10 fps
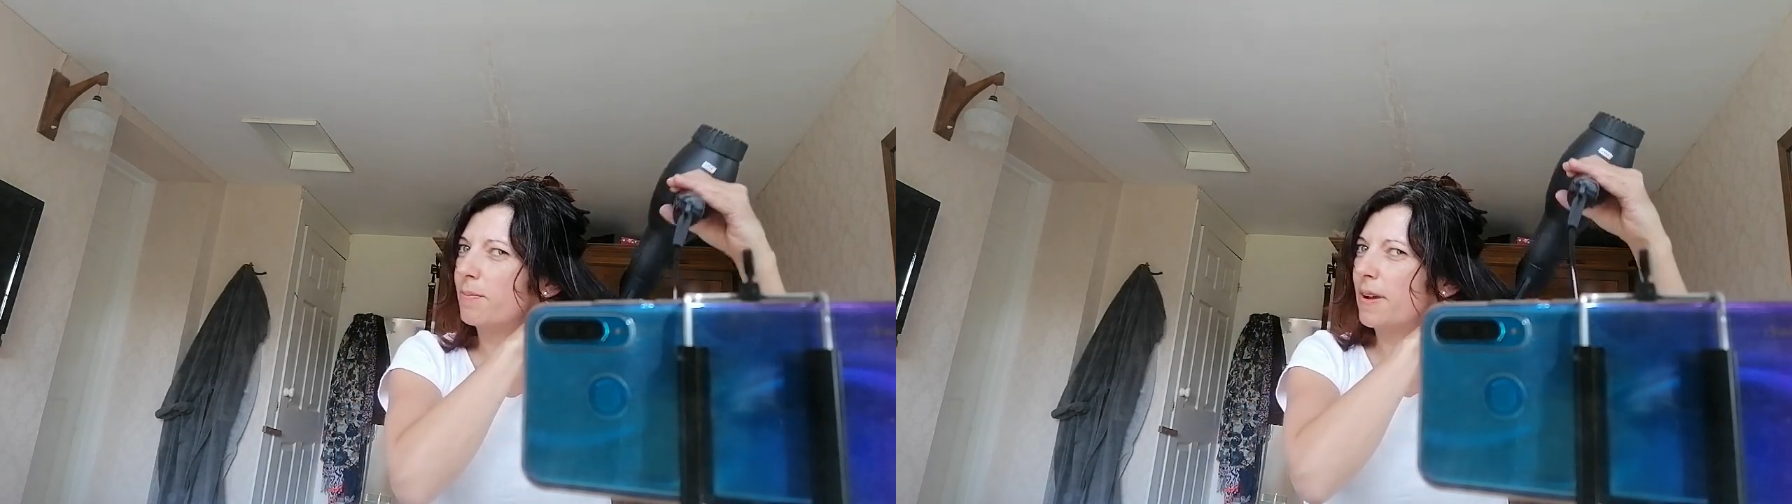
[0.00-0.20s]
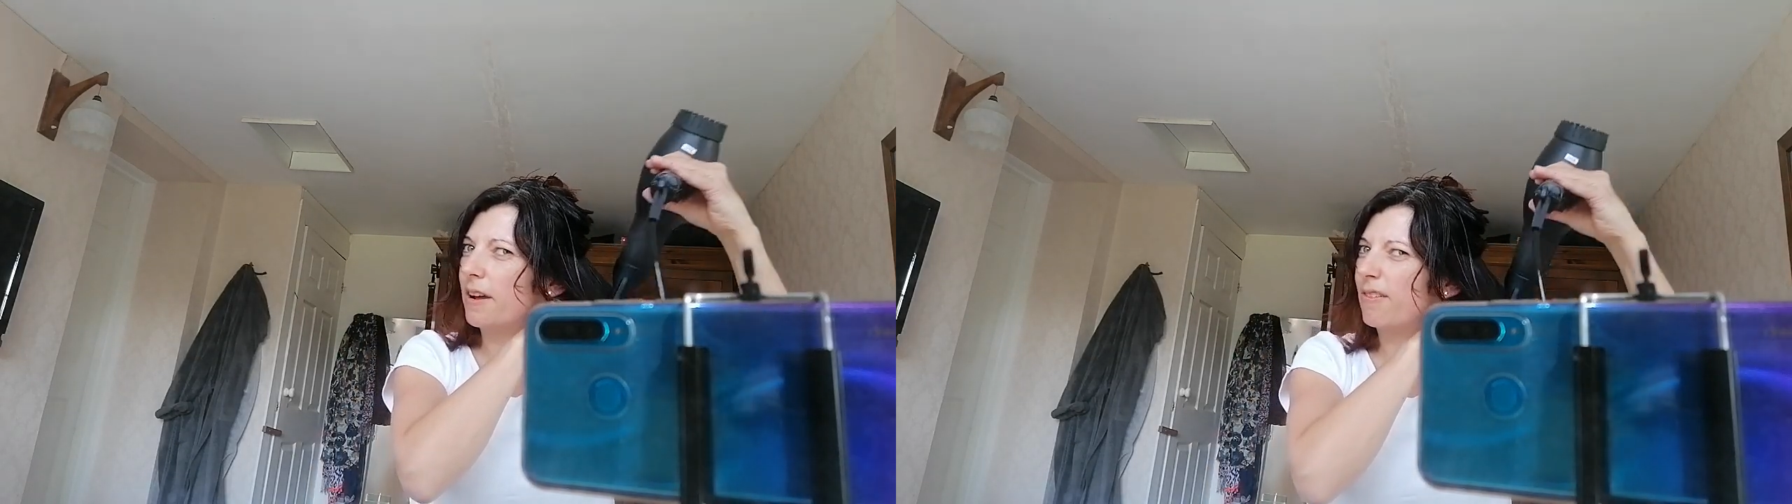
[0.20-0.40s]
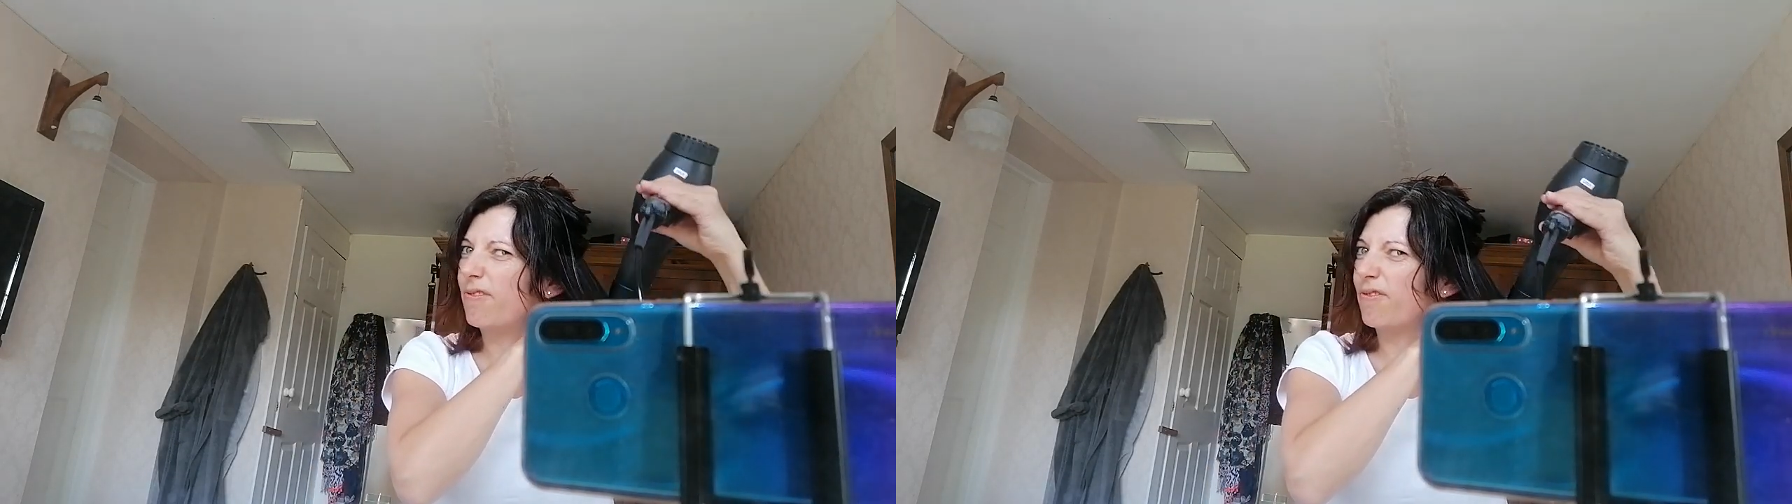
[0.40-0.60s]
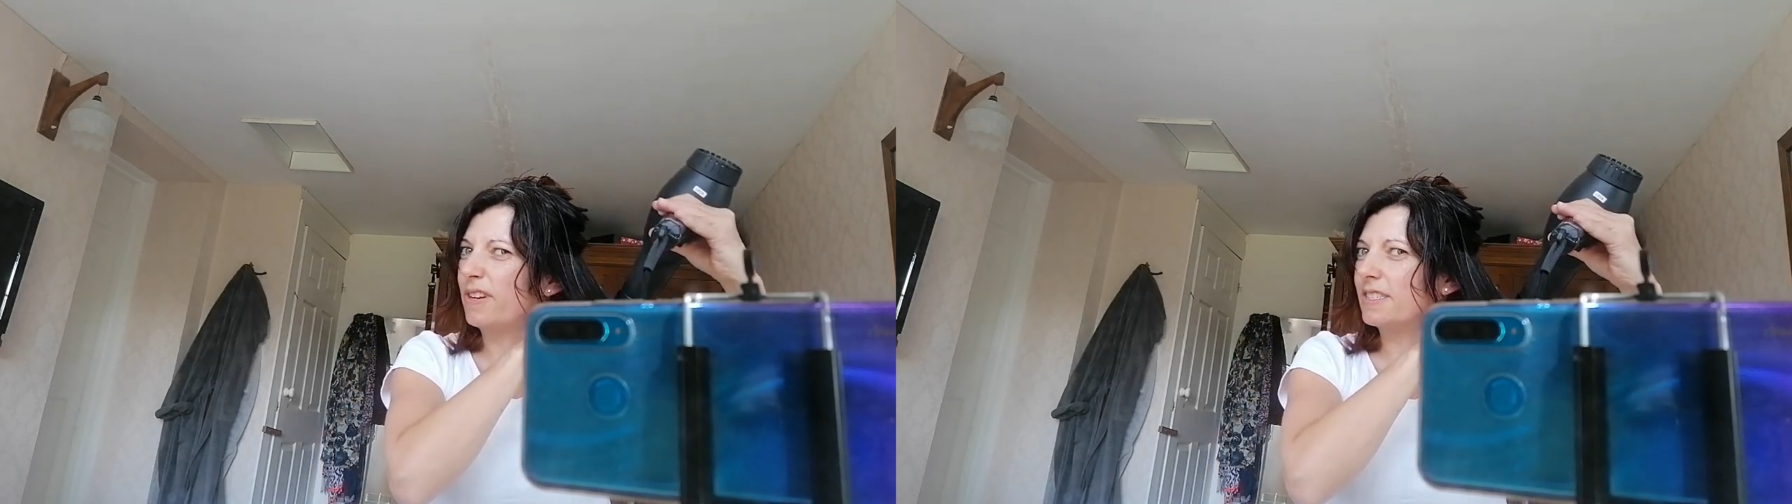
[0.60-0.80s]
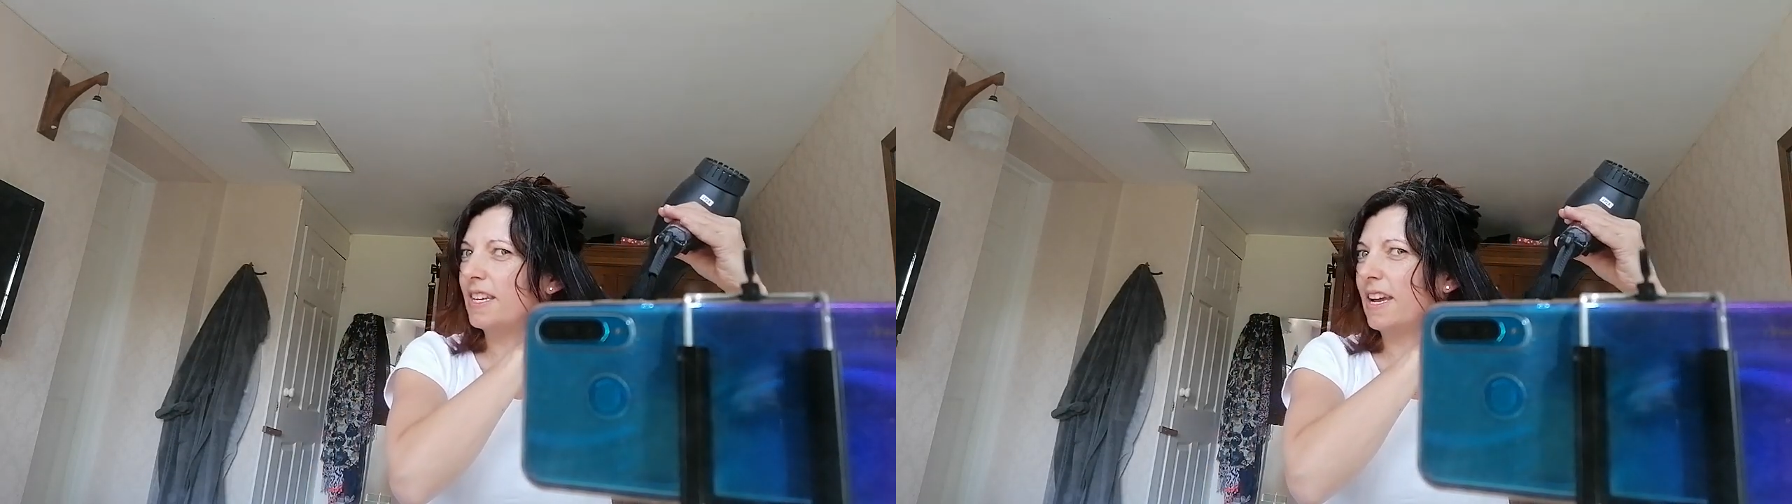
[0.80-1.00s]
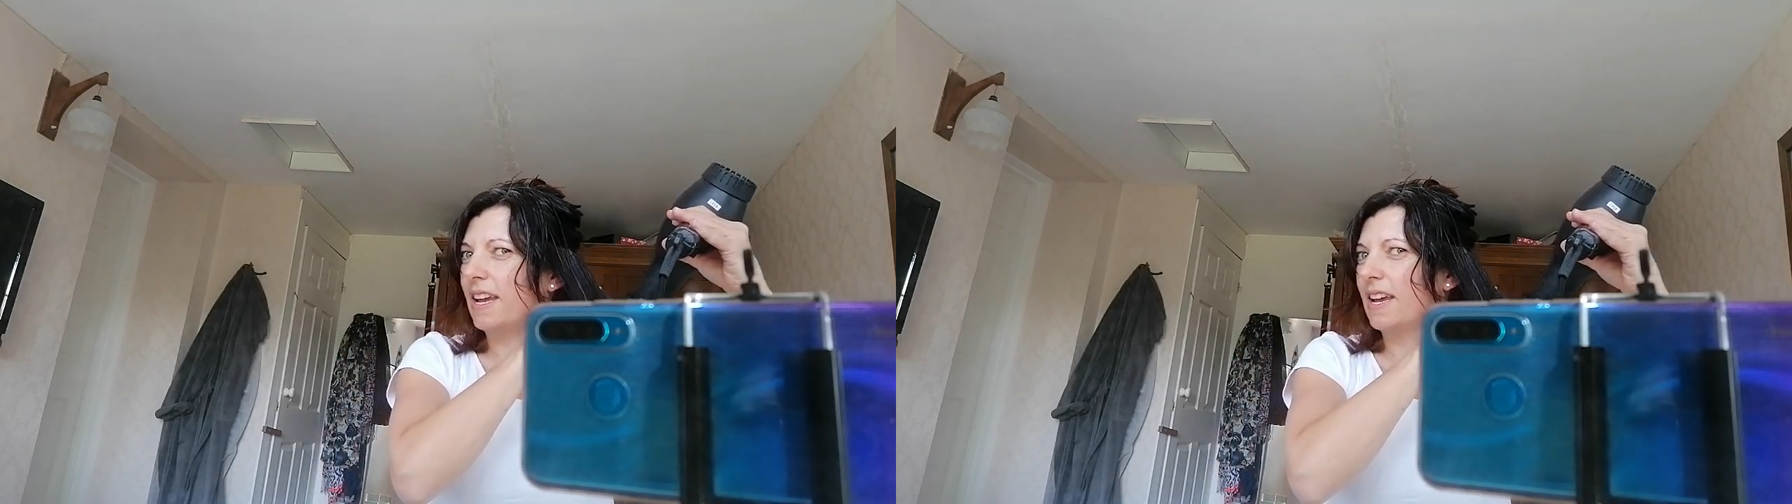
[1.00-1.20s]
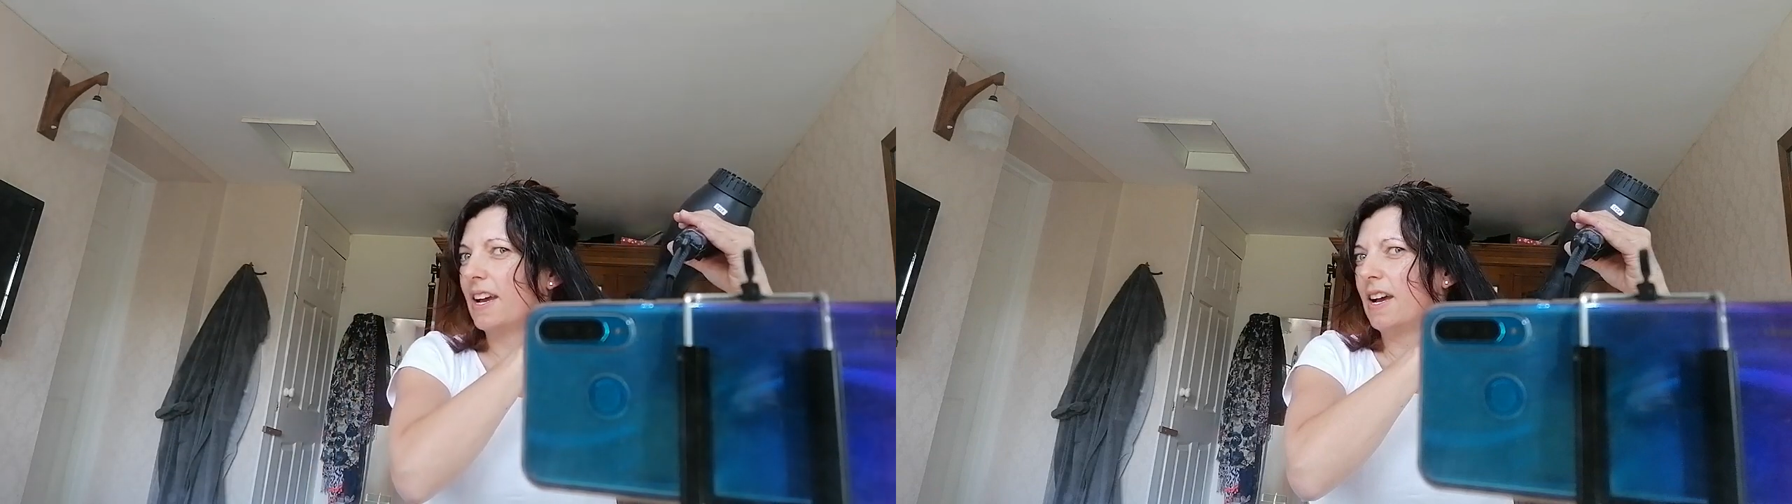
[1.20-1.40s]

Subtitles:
bit frizzy,